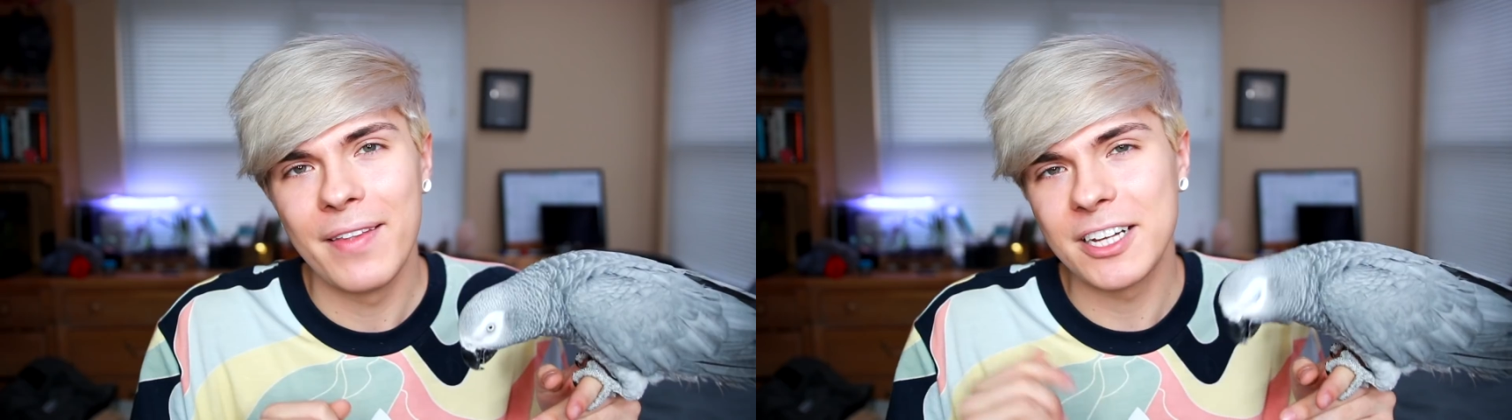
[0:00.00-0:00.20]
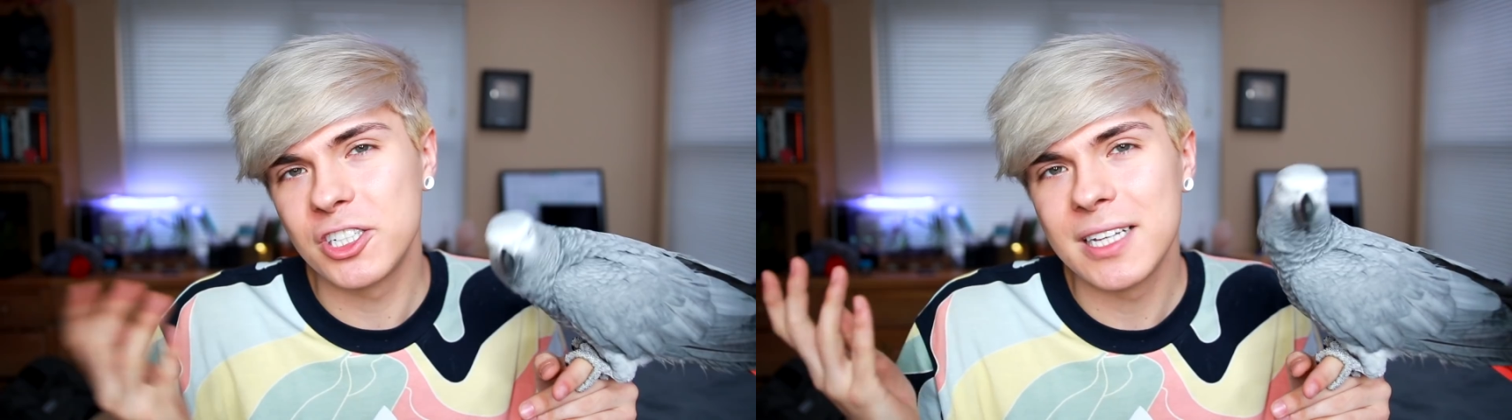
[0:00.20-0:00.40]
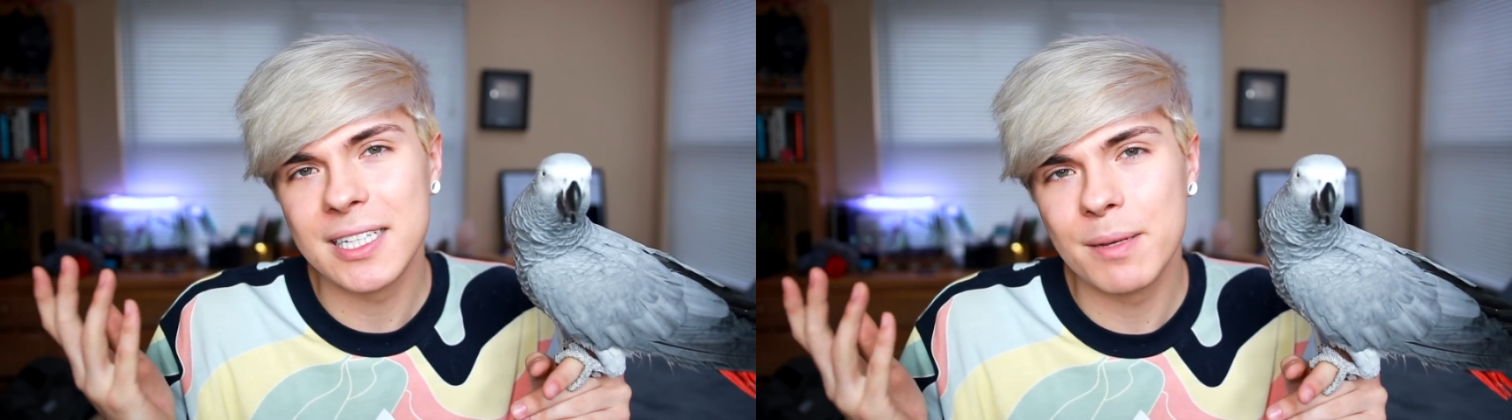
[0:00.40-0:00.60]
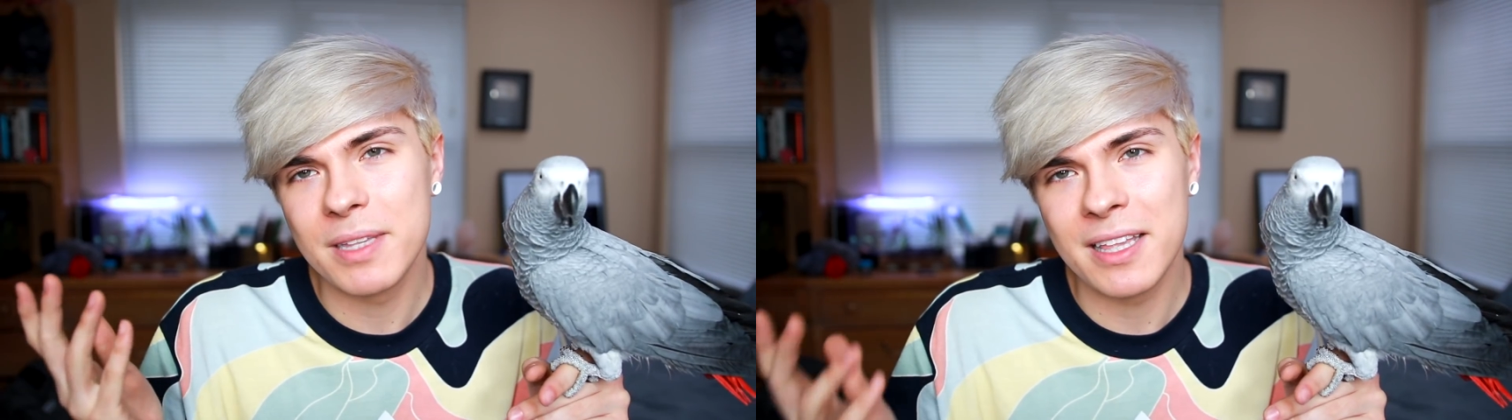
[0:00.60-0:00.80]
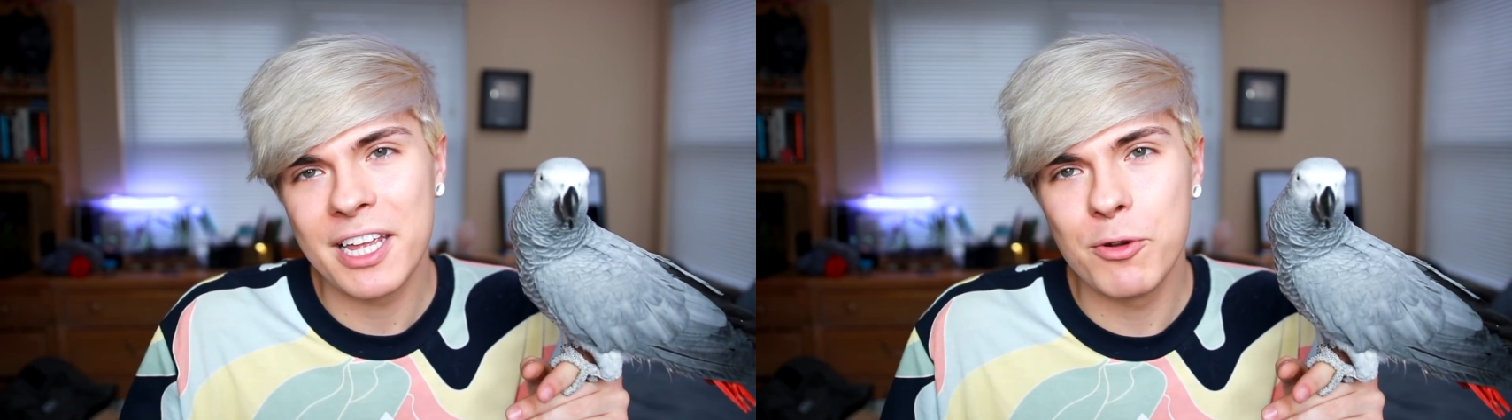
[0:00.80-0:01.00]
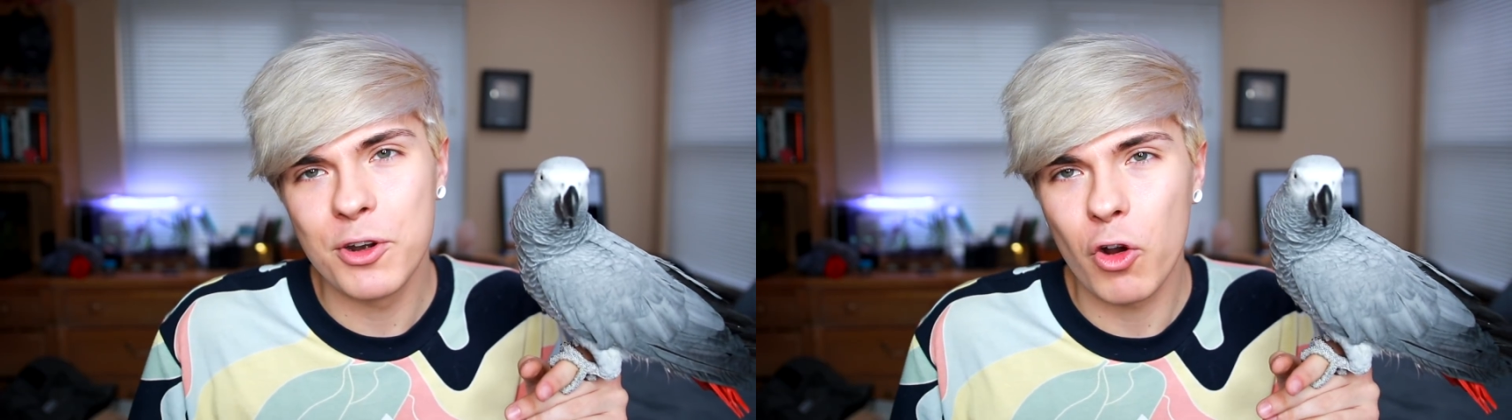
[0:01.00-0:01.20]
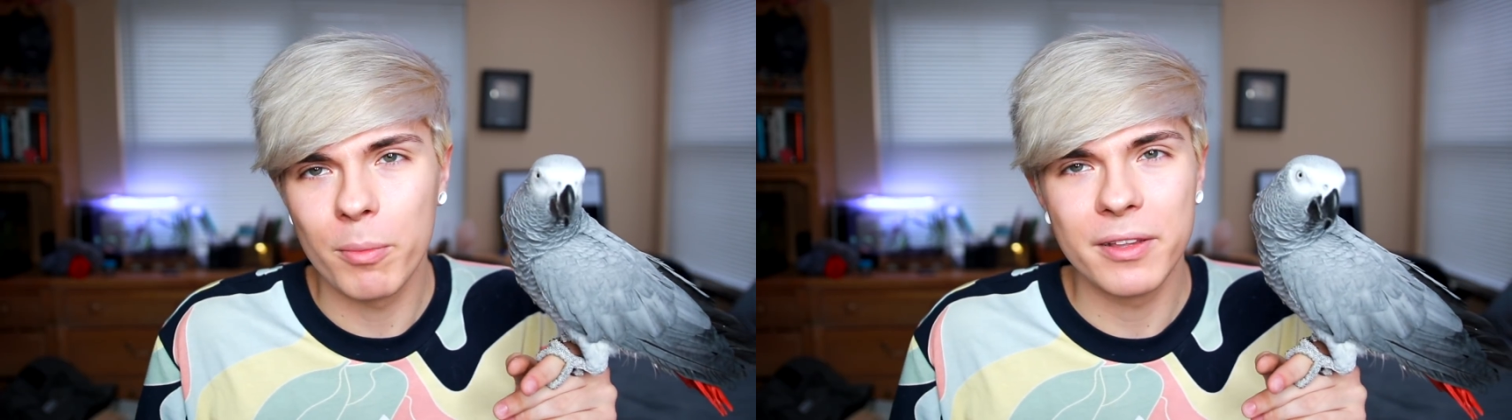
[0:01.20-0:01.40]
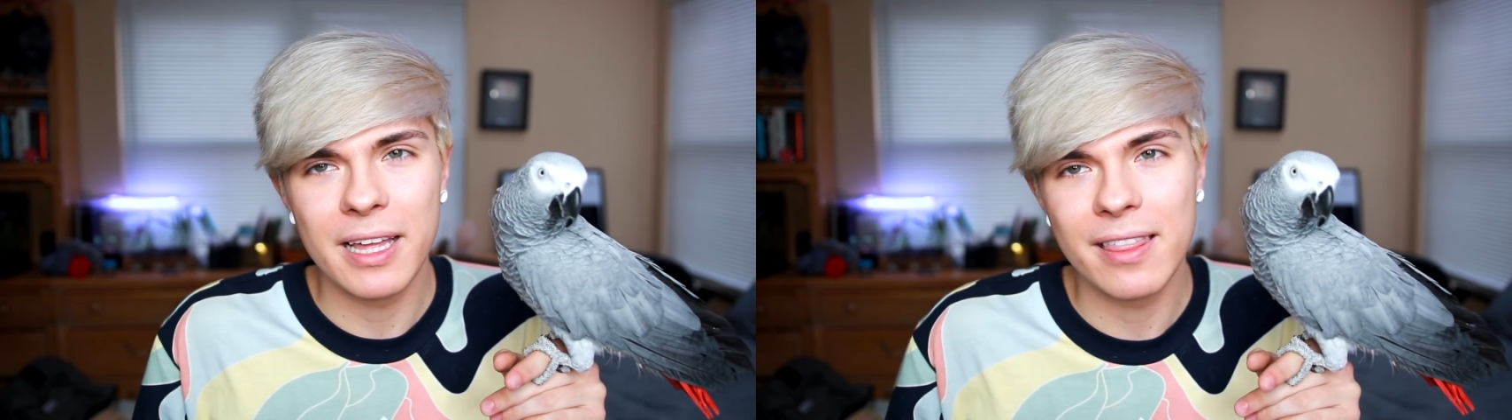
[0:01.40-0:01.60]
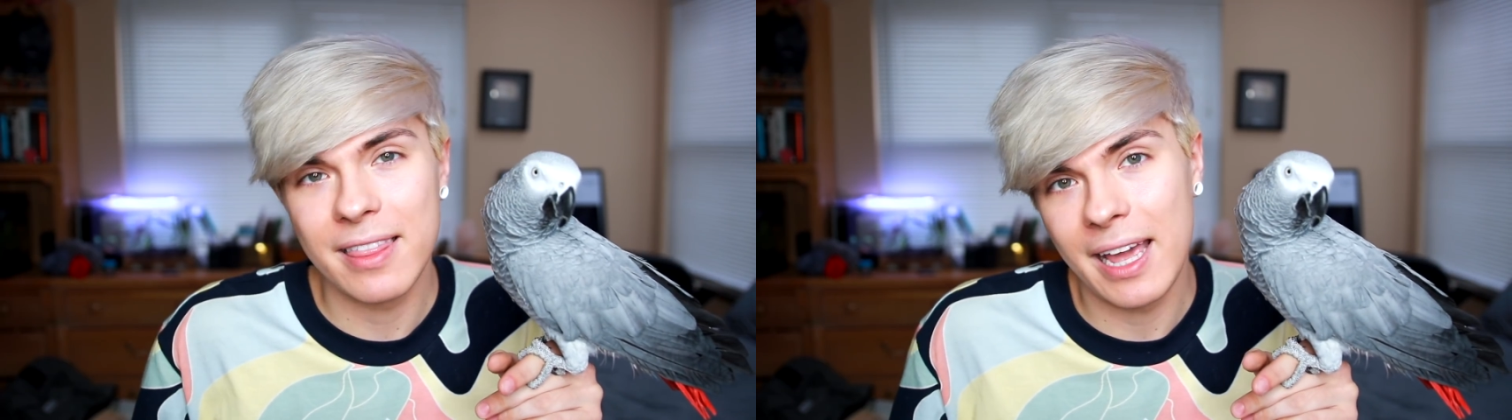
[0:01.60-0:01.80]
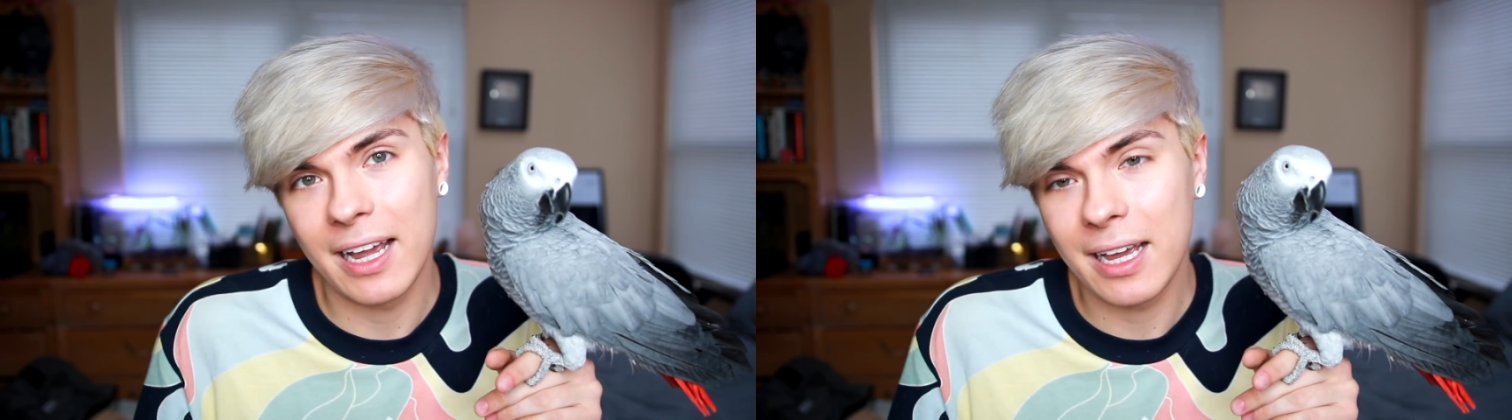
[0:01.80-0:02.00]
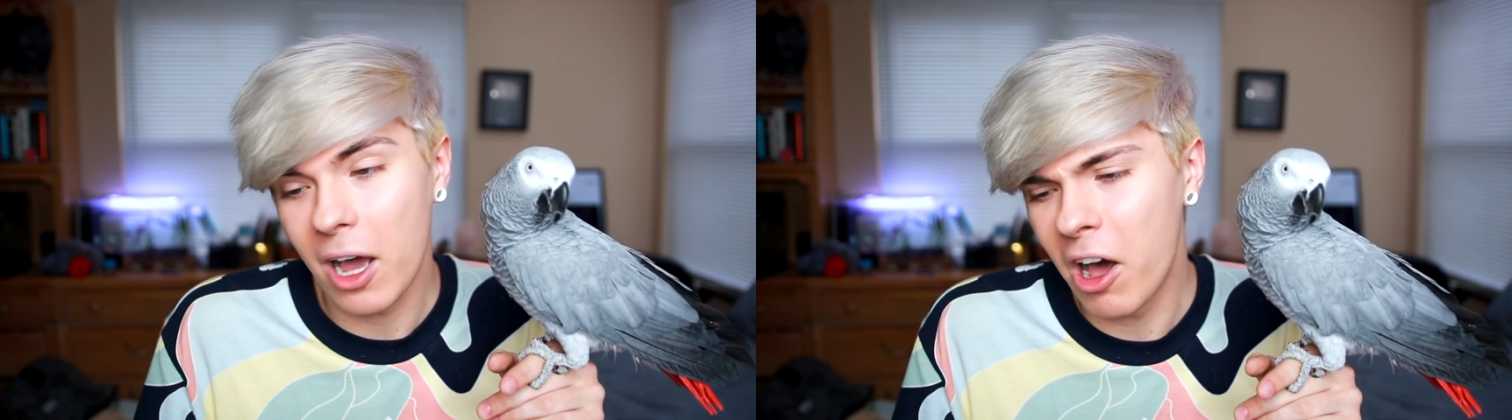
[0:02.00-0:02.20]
That's just not something that you would normally think